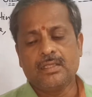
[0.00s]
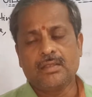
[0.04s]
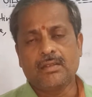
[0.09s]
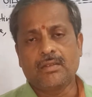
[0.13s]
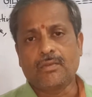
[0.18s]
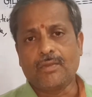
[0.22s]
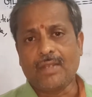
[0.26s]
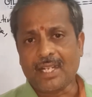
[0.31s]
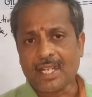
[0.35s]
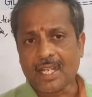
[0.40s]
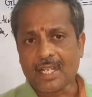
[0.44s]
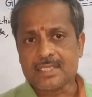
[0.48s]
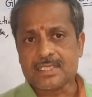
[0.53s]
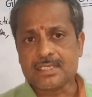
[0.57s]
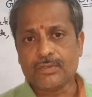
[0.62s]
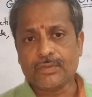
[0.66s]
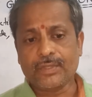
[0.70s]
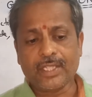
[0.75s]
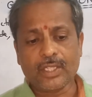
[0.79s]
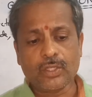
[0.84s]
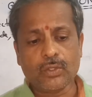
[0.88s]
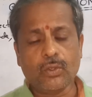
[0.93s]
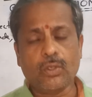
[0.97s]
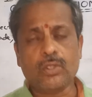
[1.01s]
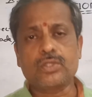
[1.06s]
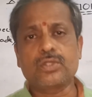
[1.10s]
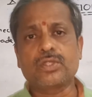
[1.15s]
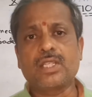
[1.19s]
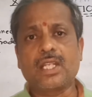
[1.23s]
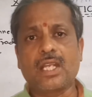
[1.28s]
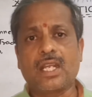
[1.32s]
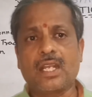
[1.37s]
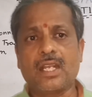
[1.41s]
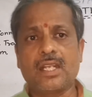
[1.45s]
Whereas we go to
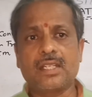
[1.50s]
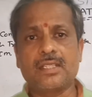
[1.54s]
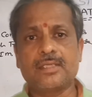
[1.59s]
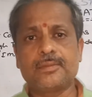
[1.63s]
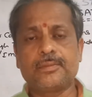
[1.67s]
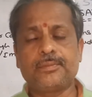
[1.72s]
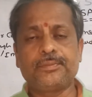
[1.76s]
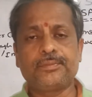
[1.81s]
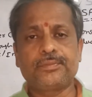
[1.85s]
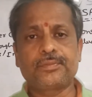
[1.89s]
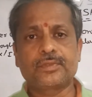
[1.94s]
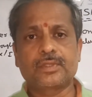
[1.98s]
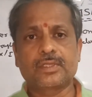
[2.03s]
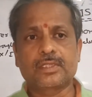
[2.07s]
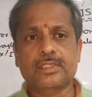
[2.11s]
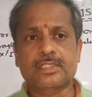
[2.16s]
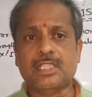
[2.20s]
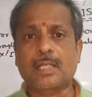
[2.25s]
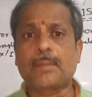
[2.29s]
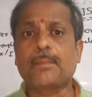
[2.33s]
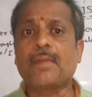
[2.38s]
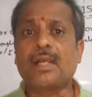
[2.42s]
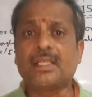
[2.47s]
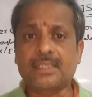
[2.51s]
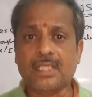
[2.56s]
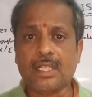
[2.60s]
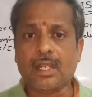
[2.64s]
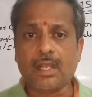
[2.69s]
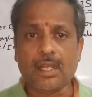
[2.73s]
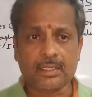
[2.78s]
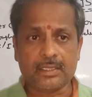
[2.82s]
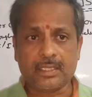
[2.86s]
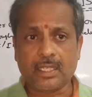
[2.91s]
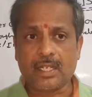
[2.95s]
the some other
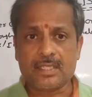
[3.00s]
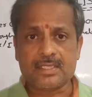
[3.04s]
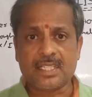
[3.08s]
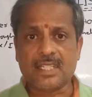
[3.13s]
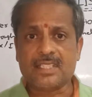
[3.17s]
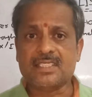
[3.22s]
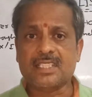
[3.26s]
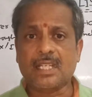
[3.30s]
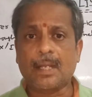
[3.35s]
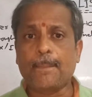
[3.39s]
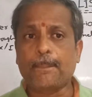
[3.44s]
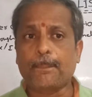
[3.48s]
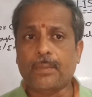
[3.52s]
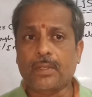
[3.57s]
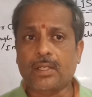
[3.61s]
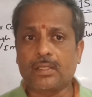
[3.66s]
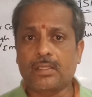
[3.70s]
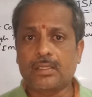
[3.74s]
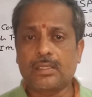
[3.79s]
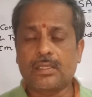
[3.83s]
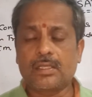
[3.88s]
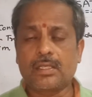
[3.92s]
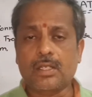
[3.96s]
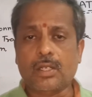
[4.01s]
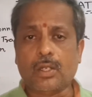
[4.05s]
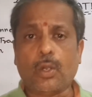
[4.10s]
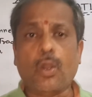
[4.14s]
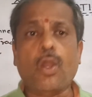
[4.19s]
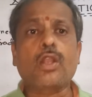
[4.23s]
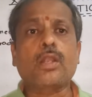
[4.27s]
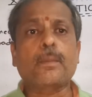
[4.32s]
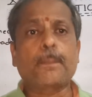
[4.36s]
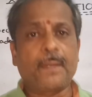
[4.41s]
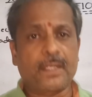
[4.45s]
articles, example,
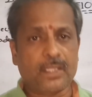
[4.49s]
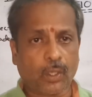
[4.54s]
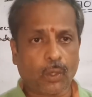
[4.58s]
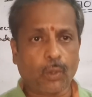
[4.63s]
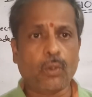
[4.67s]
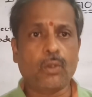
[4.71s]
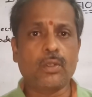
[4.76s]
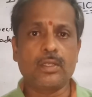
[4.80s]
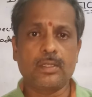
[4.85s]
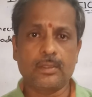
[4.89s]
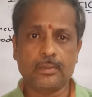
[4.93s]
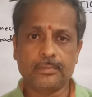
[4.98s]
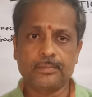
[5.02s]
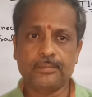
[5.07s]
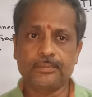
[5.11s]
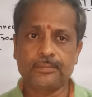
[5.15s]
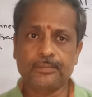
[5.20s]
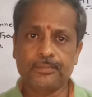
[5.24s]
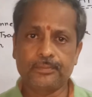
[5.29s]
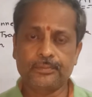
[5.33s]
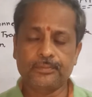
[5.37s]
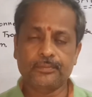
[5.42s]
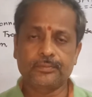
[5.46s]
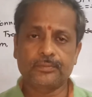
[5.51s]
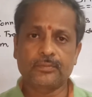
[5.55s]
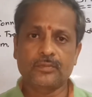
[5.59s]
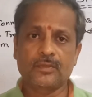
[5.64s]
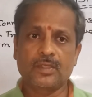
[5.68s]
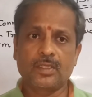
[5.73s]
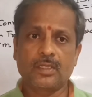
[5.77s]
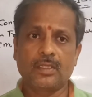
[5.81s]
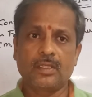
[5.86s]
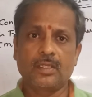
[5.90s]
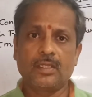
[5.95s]
rock petrol,
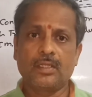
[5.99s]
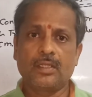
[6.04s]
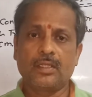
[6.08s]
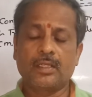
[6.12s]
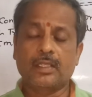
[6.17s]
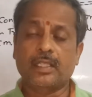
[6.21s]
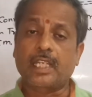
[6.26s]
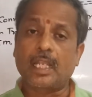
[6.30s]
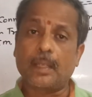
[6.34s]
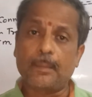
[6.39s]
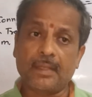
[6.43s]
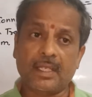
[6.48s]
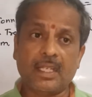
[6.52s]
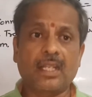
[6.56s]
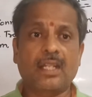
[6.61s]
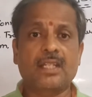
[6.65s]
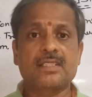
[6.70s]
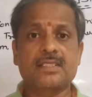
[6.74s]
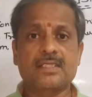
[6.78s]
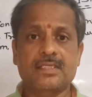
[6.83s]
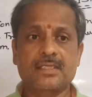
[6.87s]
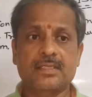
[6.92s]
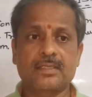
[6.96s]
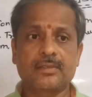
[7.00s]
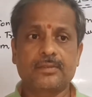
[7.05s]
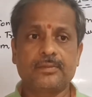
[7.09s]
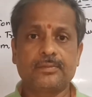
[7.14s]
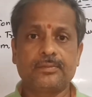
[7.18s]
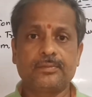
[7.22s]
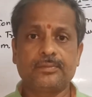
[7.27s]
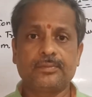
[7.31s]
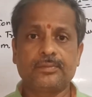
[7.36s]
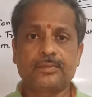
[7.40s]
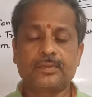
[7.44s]
chemicals,
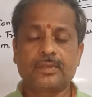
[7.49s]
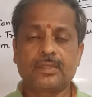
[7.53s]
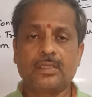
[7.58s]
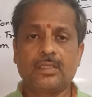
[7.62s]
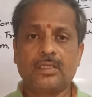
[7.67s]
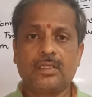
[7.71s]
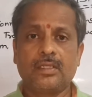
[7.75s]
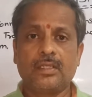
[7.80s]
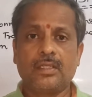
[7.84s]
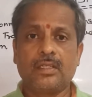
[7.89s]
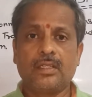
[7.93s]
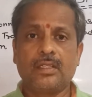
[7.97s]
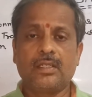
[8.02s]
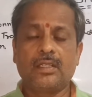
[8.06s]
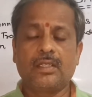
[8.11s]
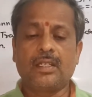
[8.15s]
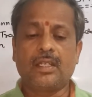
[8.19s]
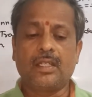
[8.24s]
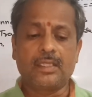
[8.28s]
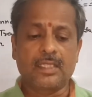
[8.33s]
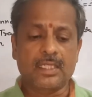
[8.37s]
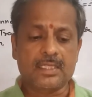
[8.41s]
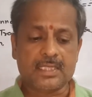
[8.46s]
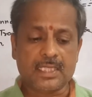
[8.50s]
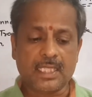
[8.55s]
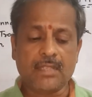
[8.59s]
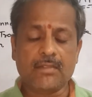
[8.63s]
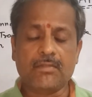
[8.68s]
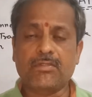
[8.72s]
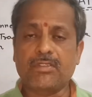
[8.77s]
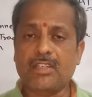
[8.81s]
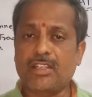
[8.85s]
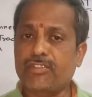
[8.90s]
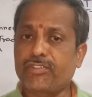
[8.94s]
in the
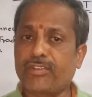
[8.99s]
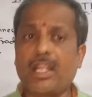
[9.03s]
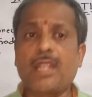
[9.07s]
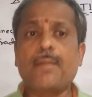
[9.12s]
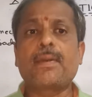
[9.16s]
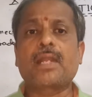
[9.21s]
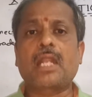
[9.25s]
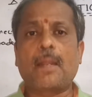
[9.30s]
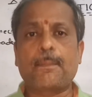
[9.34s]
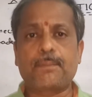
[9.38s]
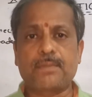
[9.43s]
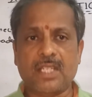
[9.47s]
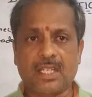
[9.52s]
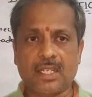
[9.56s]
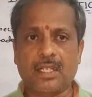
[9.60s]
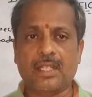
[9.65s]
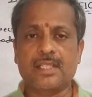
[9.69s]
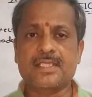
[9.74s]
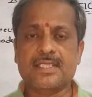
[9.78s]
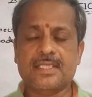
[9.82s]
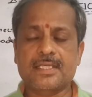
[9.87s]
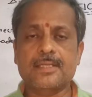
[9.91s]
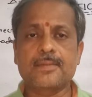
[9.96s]
same way fiber opticals